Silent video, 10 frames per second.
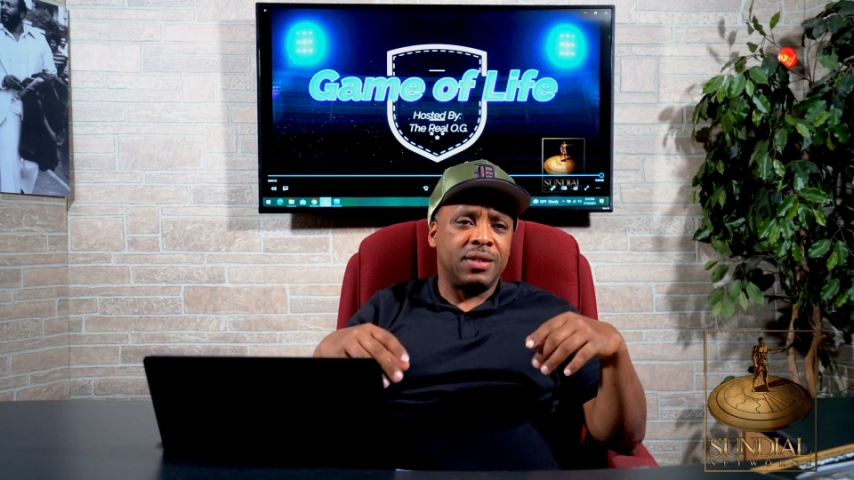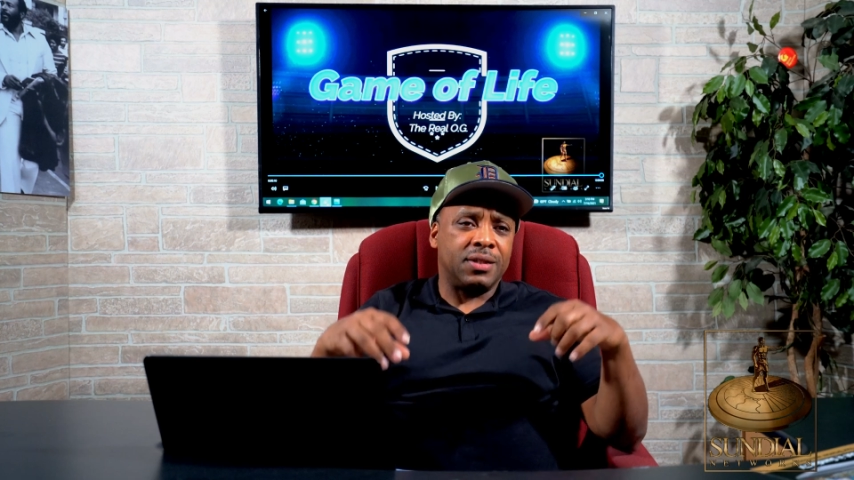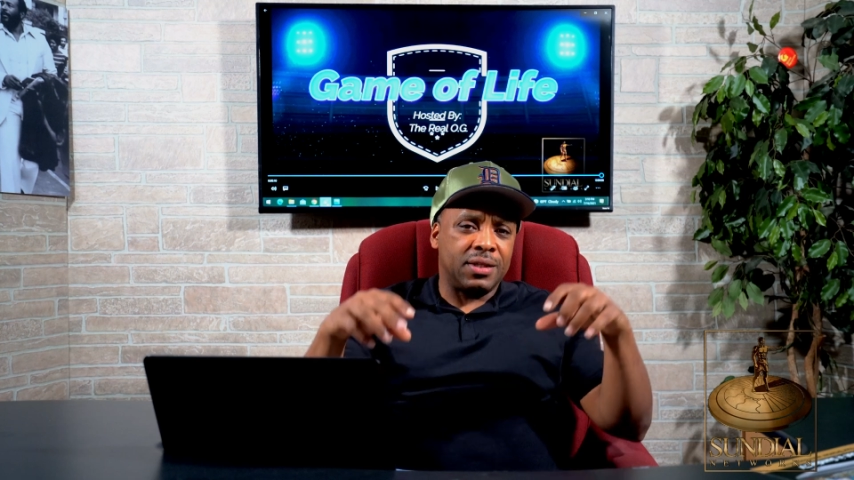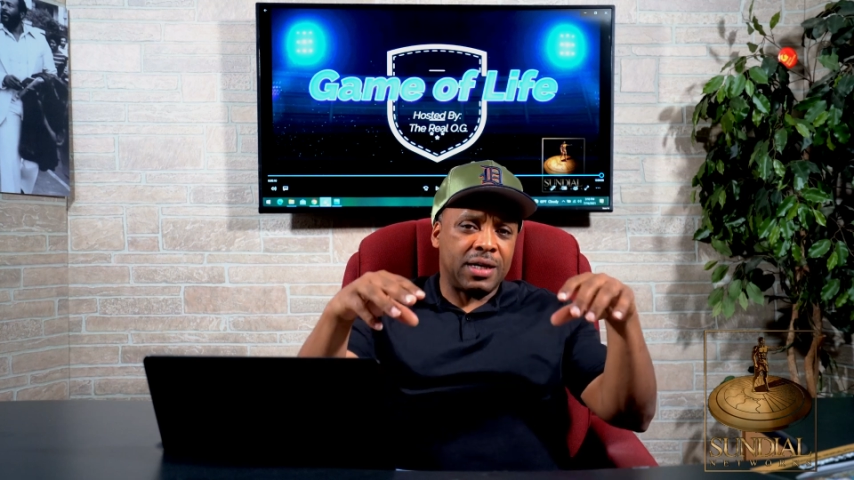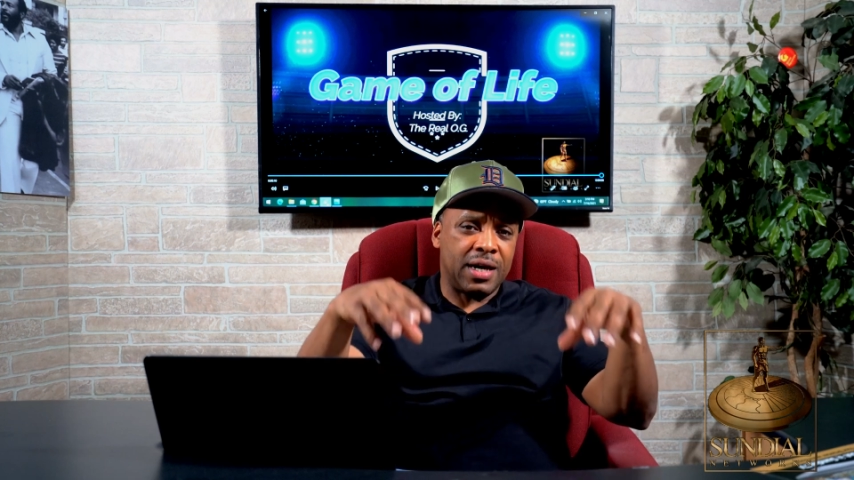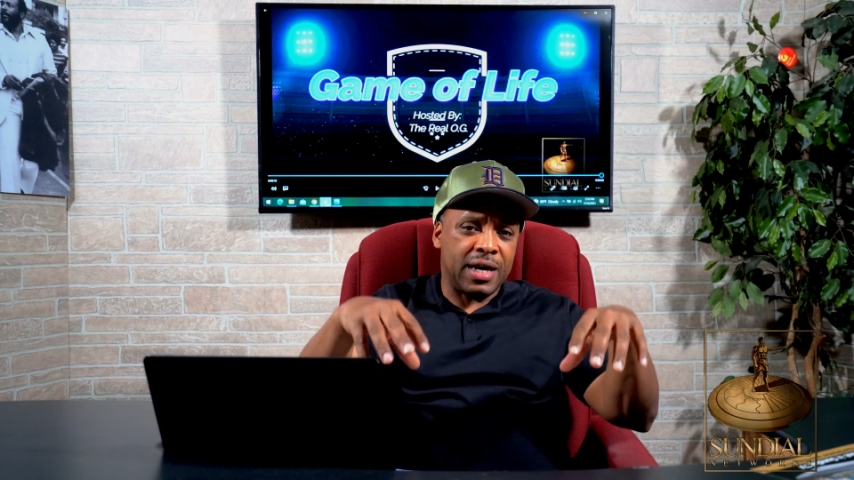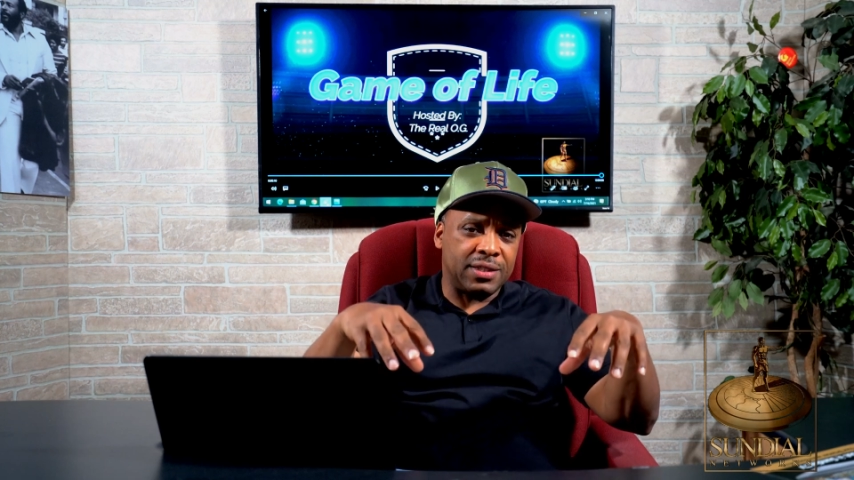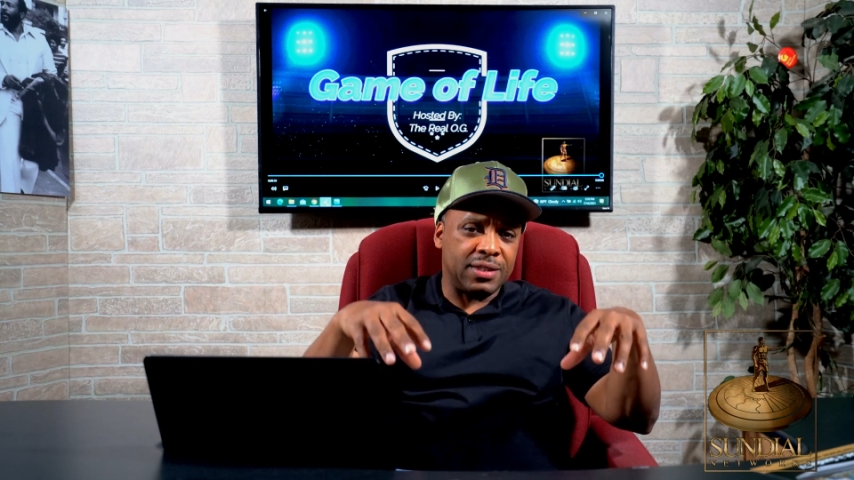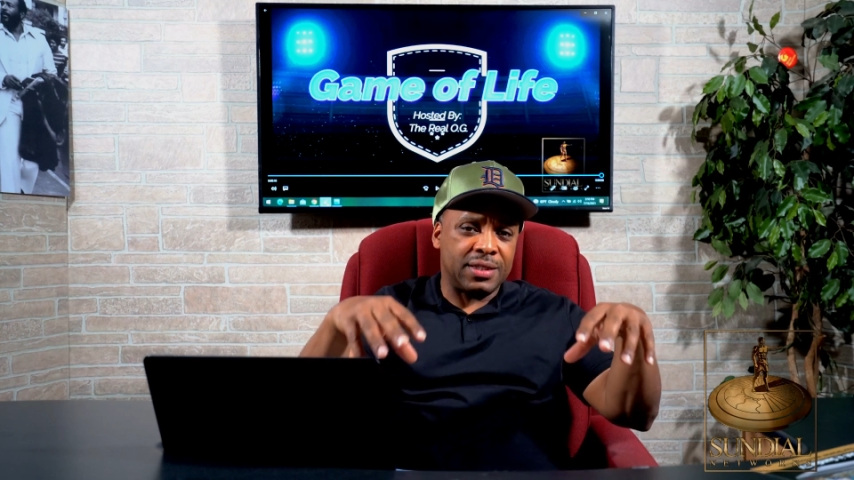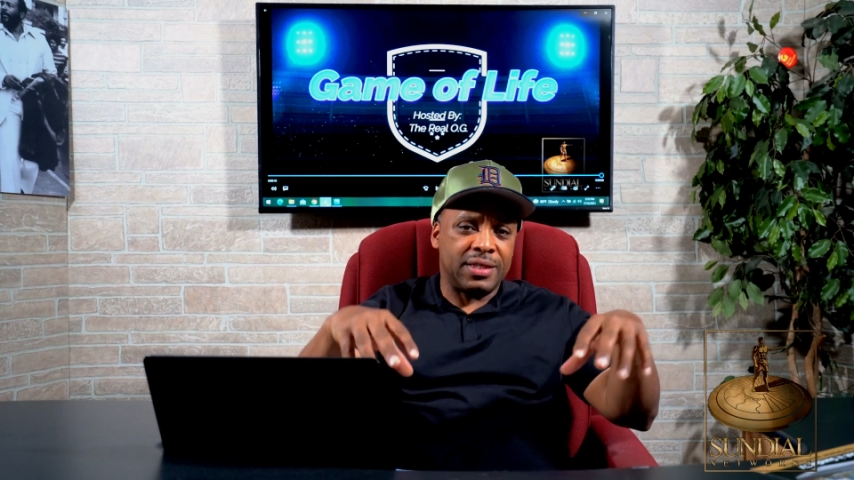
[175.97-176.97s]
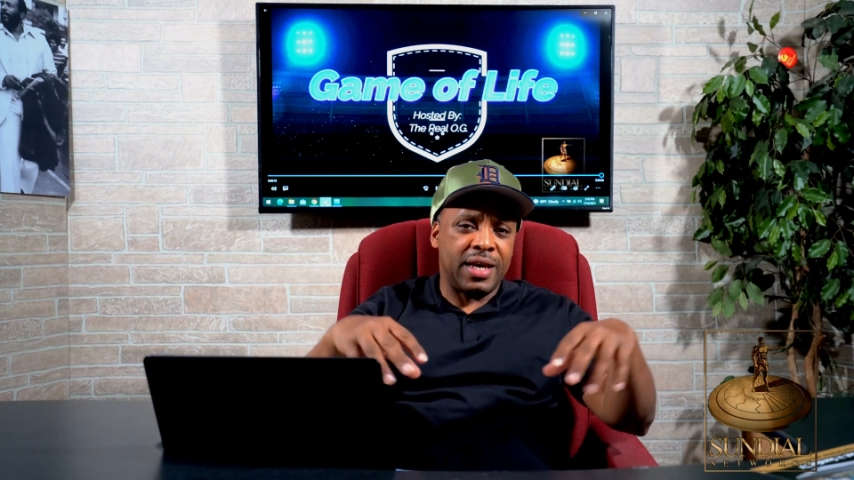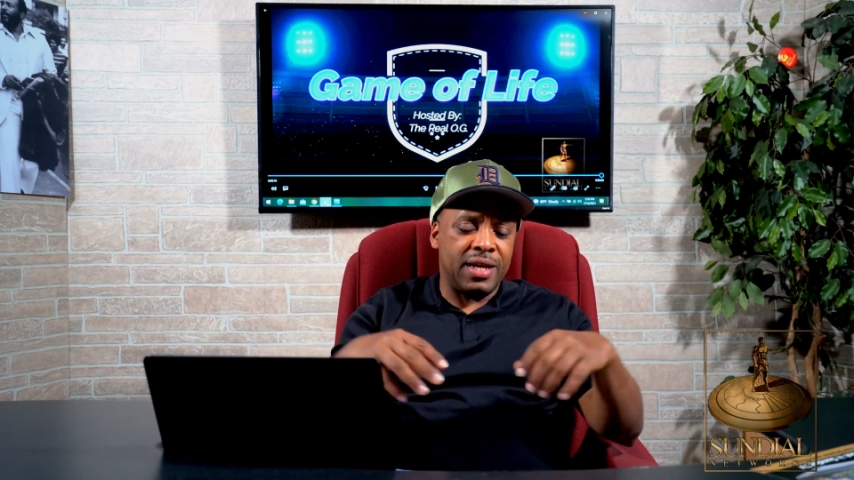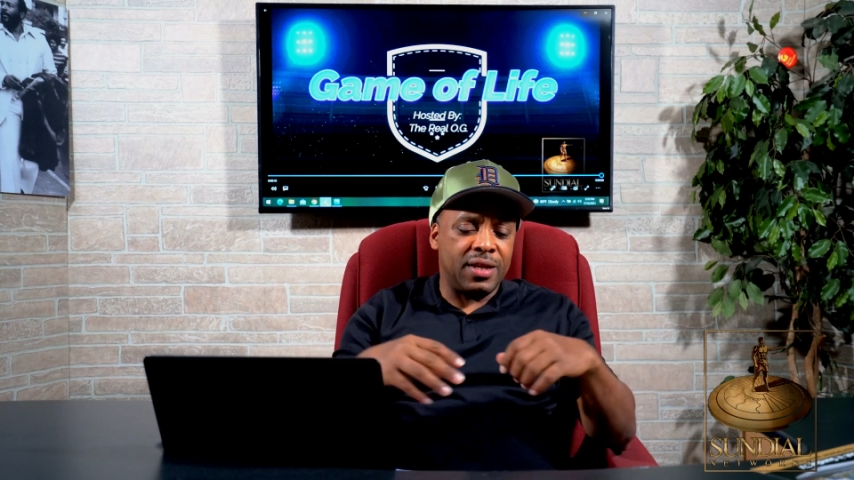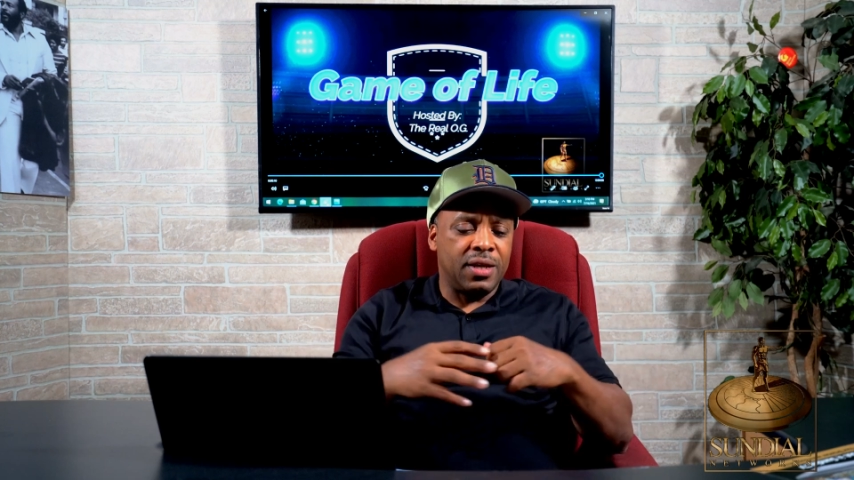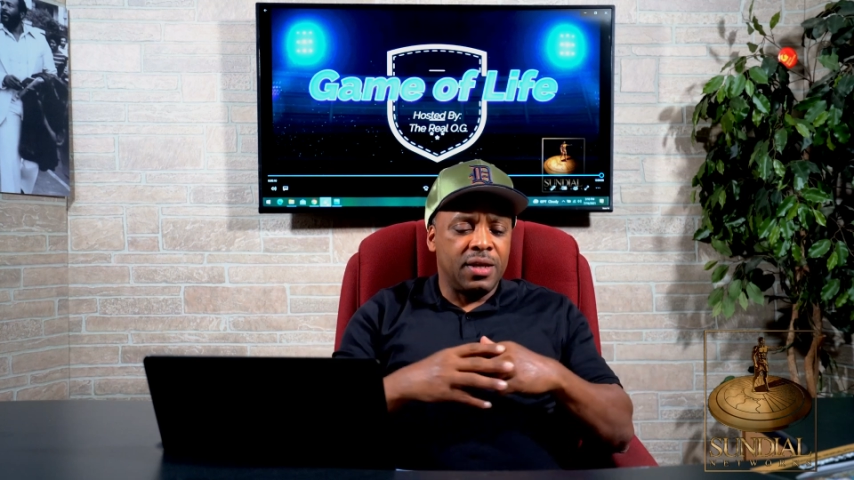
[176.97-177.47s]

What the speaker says: the conscious state,